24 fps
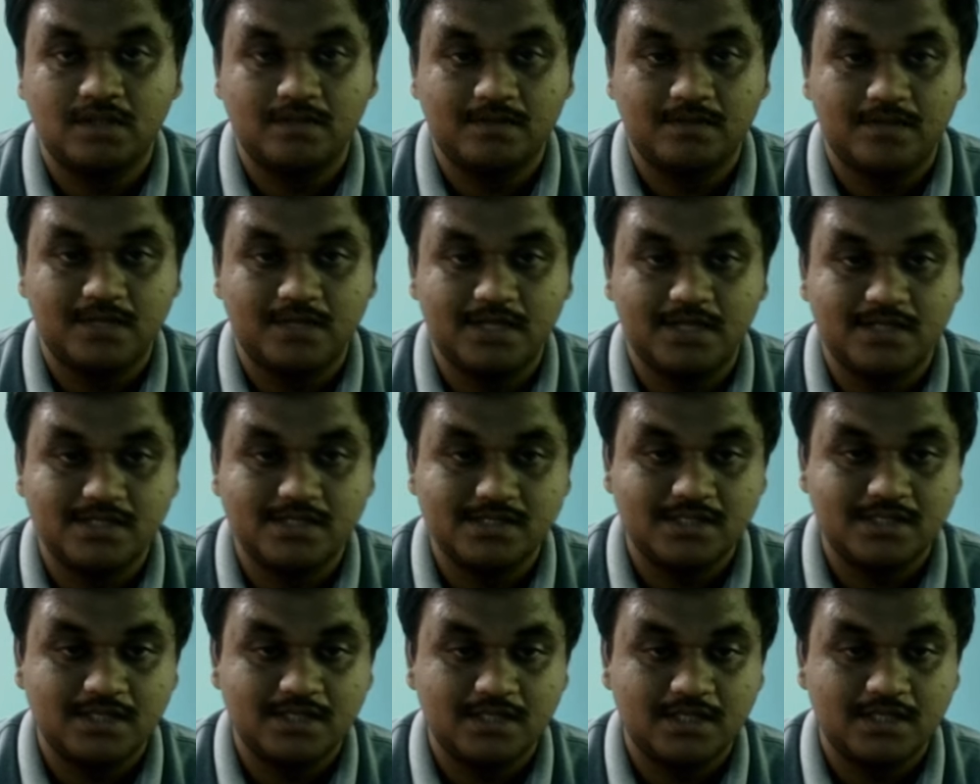
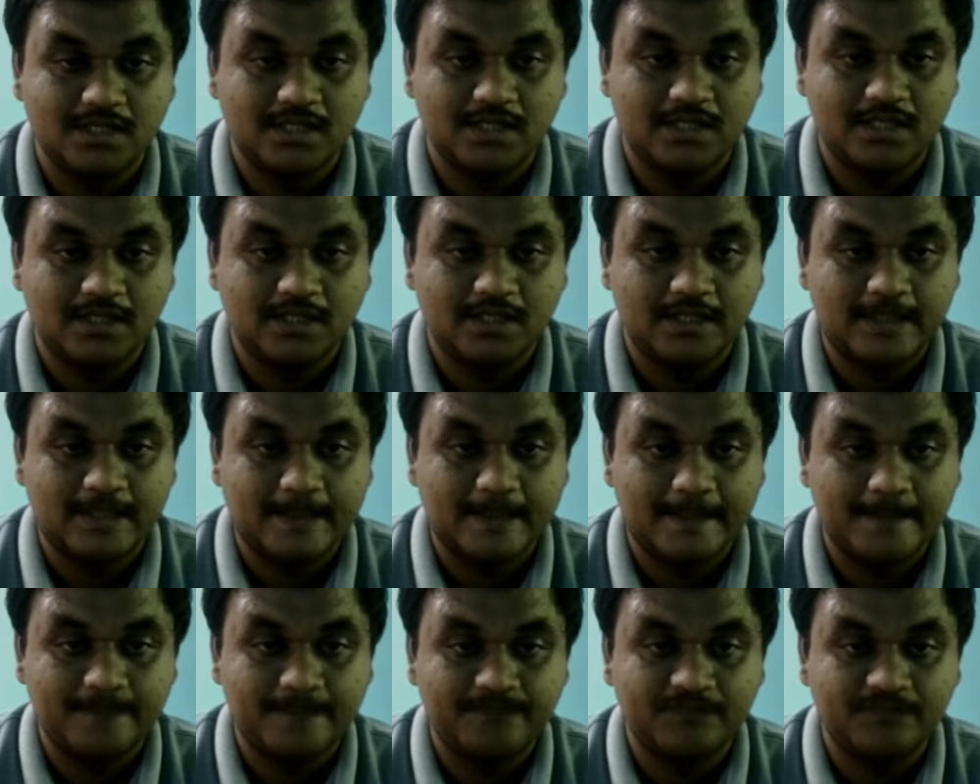buttons.
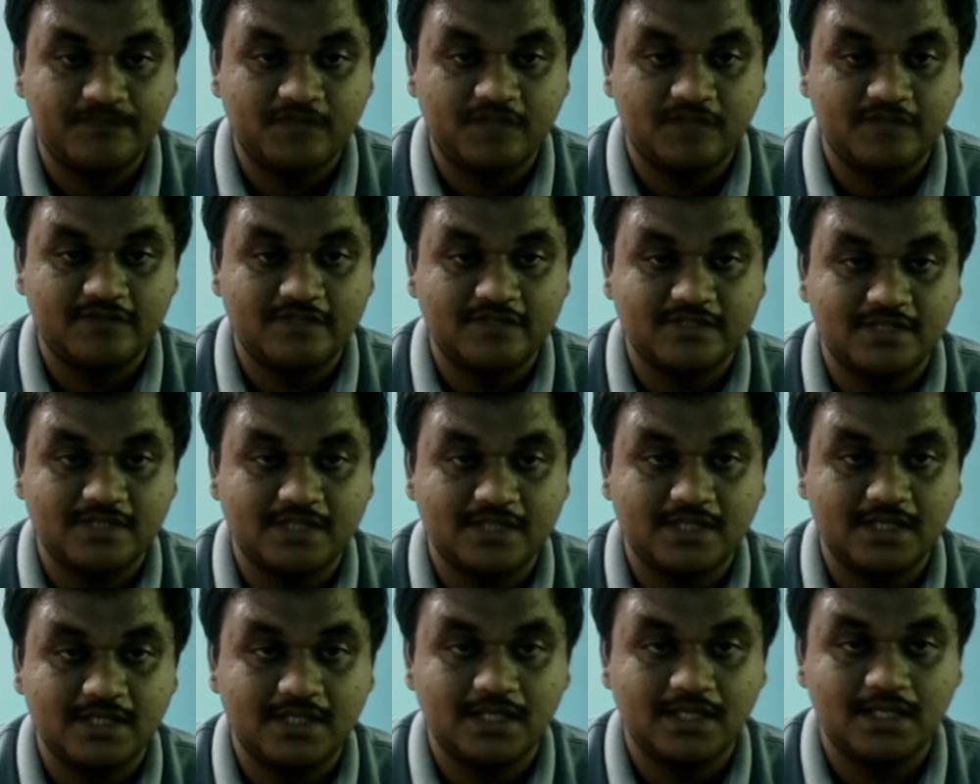If you
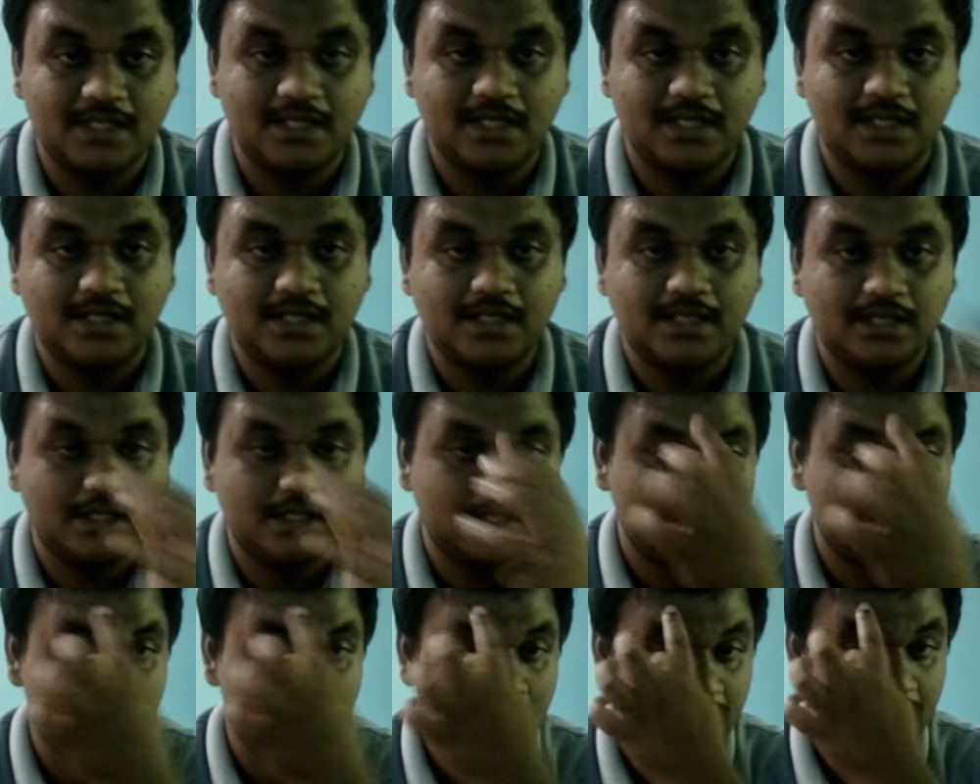see here,
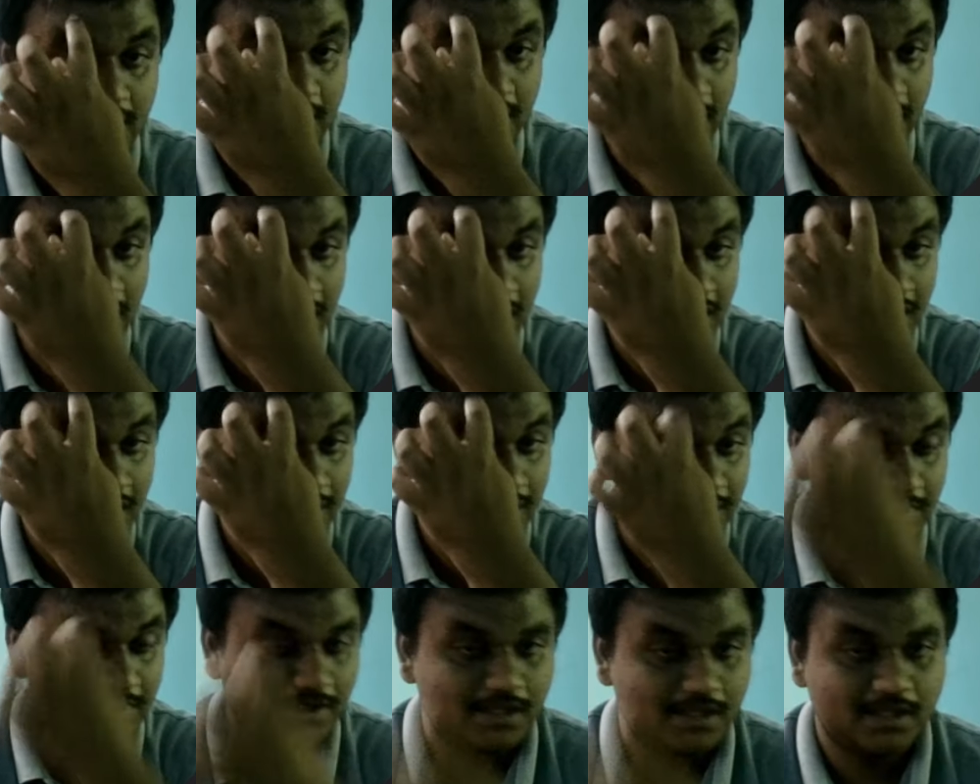content I have
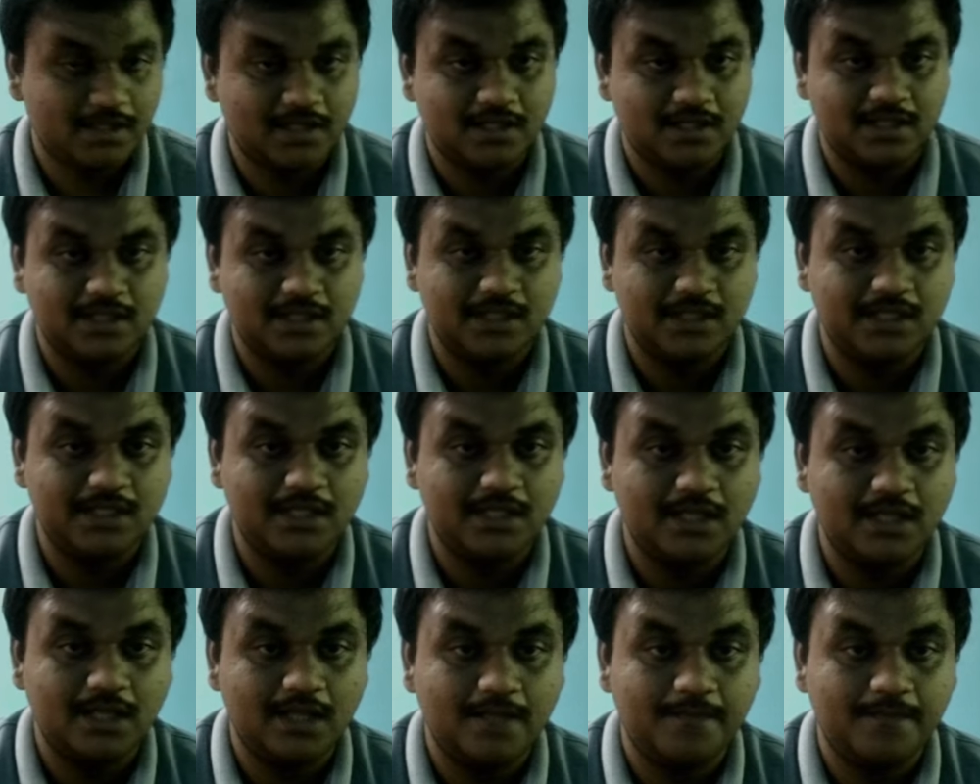
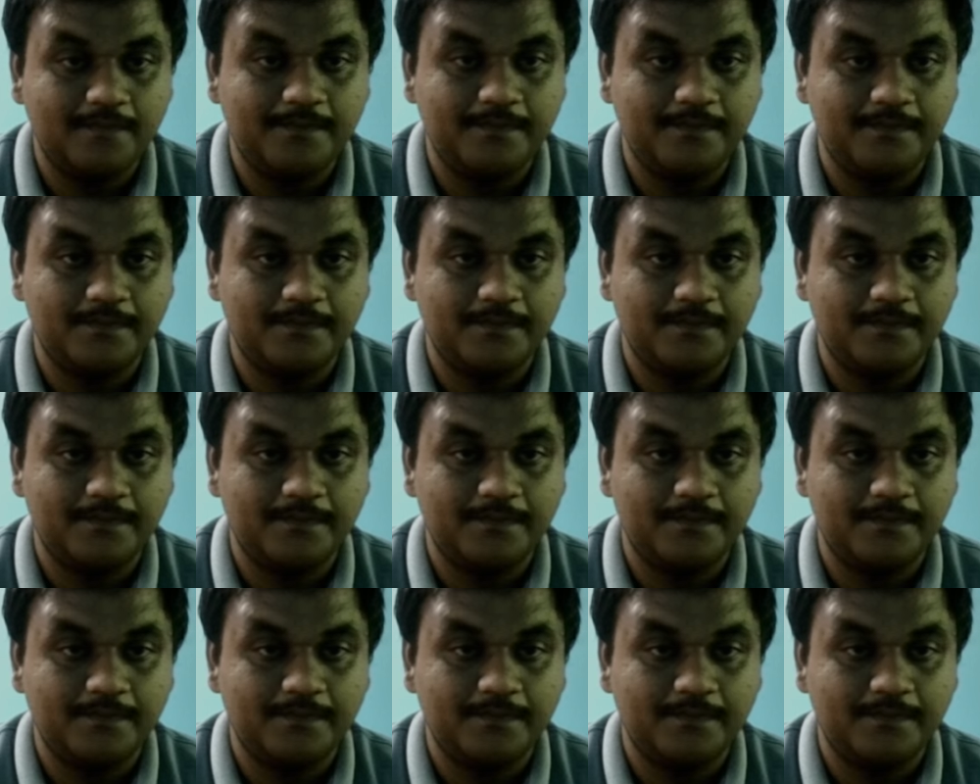did the